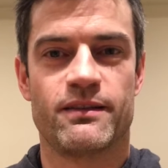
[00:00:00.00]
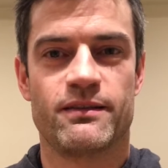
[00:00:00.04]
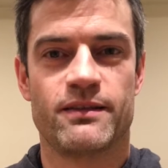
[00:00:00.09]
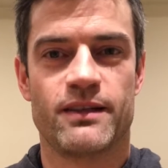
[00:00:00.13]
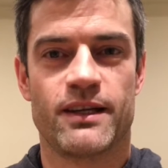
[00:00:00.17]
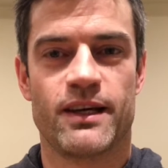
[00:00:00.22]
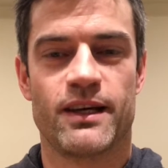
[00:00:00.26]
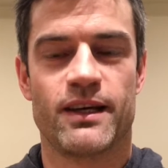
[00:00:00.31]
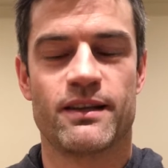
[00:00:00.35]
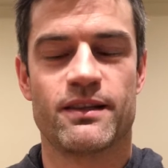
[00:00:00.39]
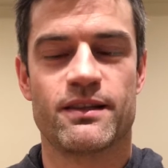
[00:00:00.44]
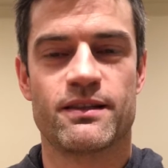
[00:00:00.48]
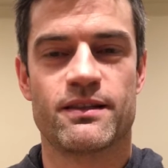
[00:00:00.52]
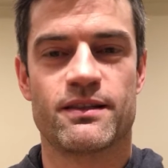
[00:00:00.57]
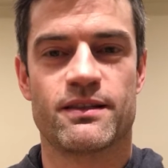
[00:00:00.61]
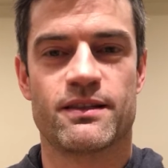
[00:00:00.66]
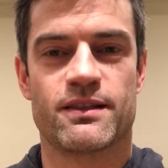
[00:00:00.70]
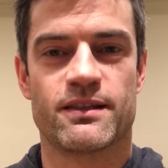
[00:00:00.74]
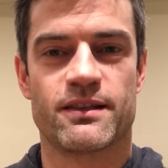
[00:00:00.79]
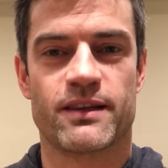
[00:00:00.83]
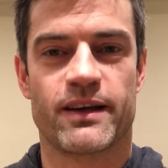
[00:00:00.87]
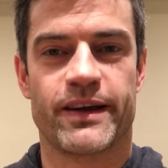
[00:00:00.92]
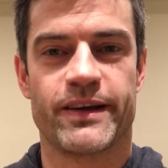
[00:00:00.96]
and this is
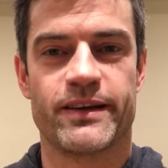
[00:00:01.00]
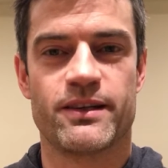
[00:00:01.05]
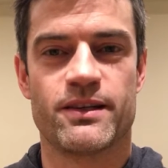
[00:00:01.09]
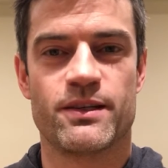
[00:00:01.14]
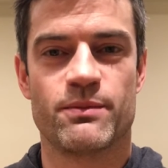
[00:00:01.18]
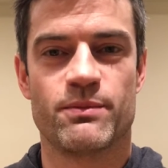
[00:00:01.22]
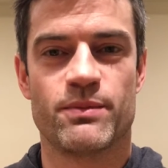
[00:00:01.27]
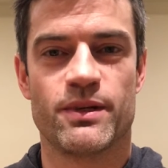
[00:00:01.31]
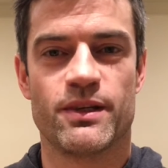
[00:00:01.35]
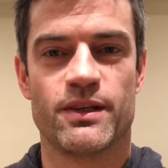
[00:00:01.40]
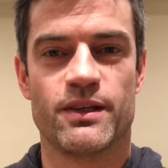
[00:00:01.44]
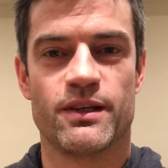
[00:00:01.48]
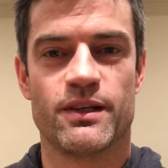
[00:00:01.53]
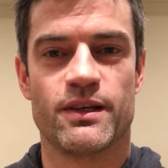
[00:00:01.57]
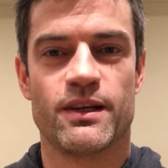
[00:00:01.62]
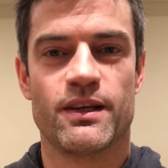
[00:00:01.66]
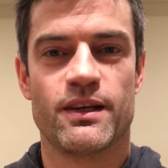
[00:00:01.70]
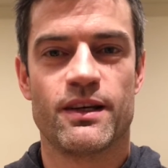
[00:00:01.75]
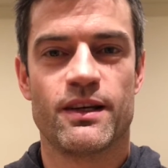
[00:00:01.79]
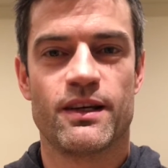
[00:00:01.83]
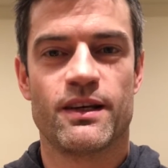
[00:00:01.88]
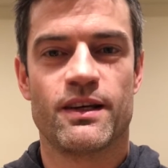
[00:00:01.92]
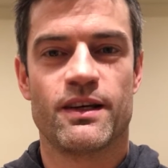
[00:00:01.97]
designed to be
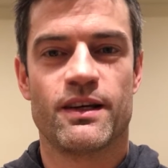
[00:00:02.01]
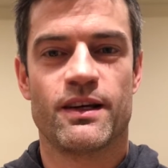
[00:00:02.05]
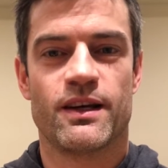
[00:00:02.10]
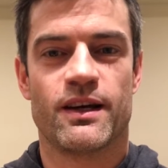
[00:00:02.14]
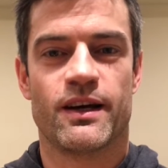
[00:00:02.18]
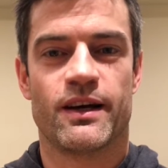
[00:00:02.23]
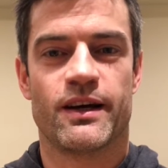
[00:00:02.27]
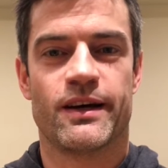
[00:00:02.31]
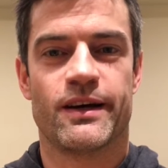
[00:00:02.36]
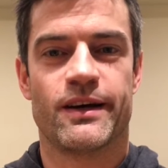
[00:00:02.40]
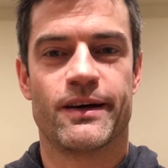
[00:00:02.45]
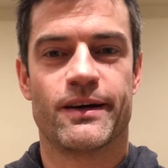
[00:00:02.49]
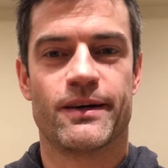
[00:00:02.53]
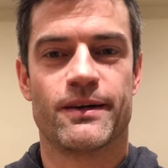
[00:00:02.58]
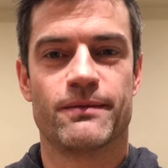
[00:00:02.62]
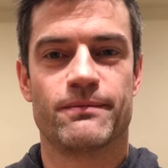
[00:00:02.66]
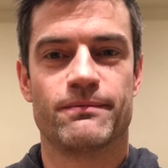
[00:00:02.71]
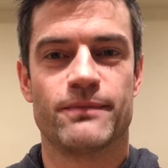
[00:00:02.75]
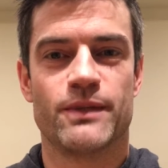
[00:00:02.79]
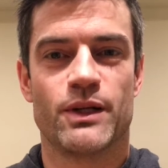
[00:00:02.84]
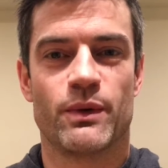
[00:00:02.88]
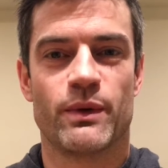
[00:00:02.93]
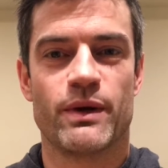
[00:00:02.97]

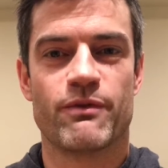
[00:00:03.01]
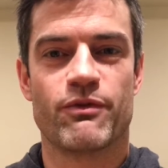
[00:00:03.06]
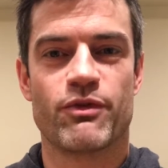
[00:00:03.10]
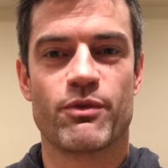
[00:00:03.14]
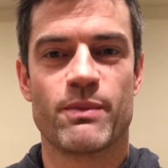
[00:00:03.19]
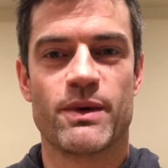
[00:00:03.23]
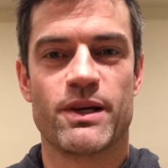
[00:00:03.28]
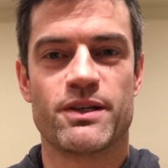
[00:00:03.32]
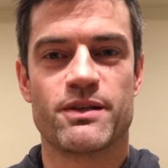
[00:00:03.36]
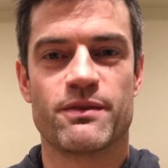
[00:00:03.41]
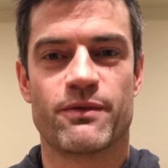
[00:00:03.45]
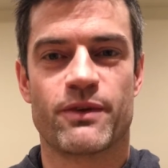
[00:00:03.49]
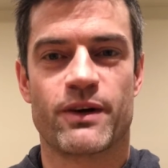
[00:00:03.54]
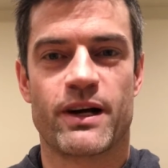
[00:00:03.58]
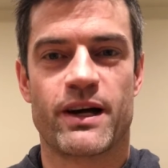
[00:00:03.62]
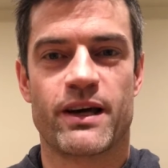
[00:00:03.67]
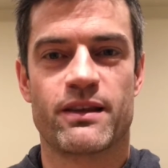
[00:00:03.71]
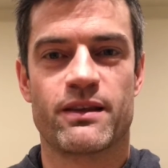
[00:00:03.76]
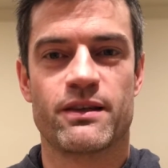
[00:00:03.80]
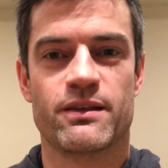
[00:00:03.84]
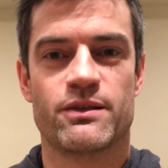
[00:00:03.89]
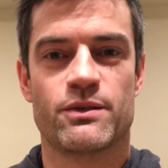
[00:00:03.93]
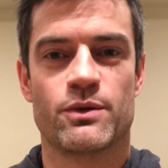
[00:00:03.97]
information for
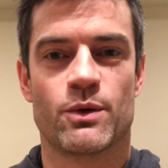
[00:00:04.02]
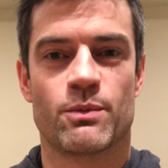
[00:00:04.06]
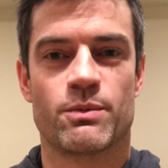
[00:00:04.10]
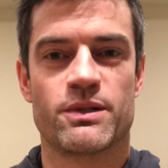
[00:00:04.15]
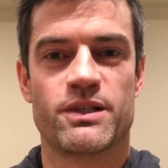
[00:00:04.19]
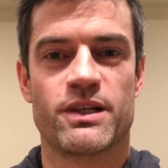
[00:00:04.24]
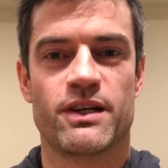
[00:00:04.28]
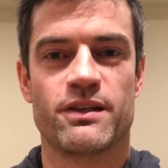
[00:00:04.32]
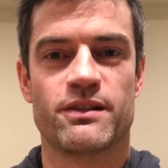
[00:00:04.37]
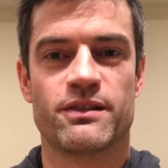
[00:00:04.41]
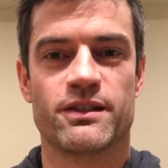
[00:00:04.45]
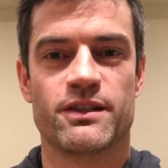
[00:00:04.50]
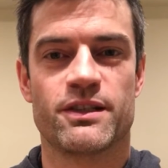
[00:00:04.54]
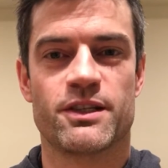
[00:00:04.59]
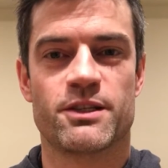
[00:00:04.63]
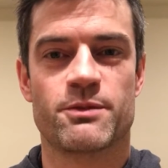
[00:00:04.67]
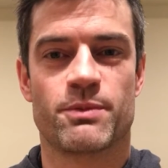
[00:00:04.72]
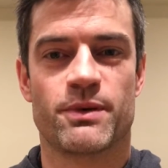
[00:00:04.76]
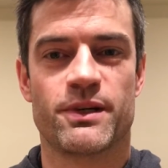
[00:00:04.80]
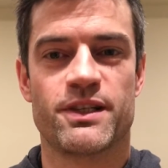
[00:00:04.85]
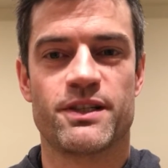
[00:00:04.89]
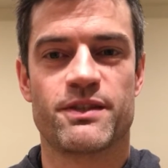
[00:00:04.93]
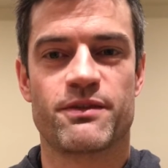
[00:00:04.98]
athletes who are potentially
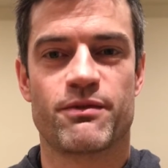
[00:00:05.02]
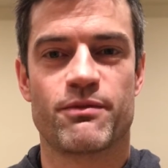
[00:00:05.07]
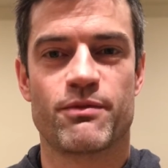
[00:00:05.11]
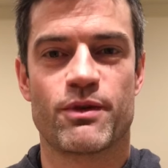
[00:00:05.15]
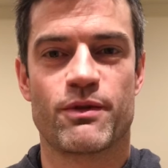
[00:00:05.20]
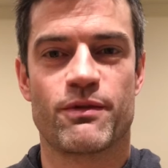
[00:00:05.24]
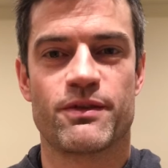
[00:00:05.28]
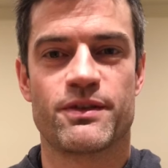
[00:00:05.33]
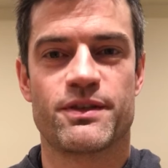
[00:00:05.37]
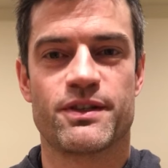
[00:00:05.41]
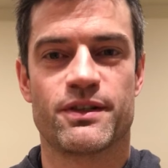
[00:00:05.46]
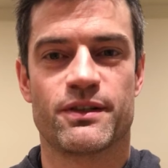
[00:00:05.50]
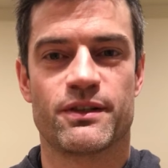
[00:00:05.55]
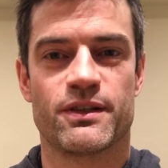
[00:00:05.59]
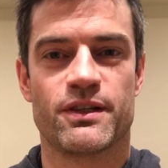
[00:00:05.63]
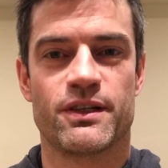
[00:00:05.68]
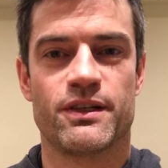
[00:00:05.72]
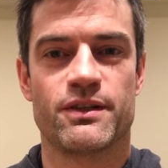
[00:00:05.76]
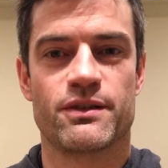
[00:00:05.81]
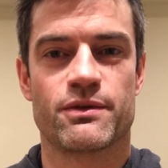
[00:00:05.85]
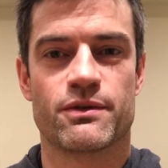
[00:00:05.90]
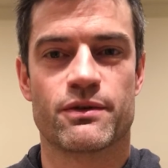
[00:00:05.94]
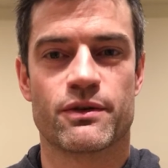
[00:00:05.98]
displaced from their
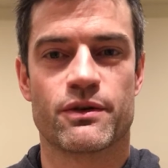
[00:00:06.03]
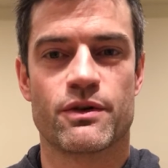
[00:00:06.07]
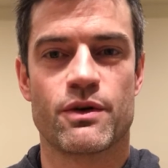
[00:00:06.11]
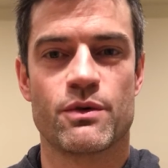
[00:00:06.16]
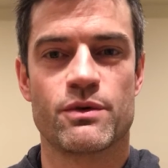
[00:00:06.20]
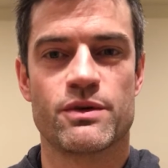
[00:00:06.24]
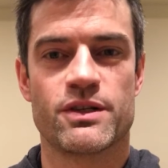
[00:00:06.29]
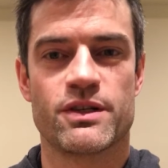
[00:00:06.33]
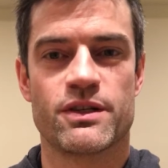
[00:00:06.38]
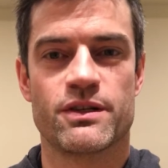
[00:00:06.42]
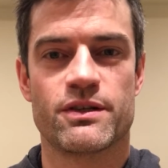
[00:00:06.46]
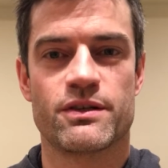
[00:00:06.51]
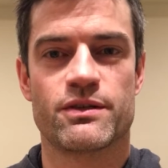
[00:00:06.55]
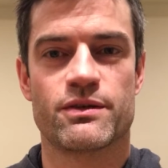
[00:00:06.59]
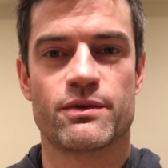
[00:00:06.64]
facilities or their coaches,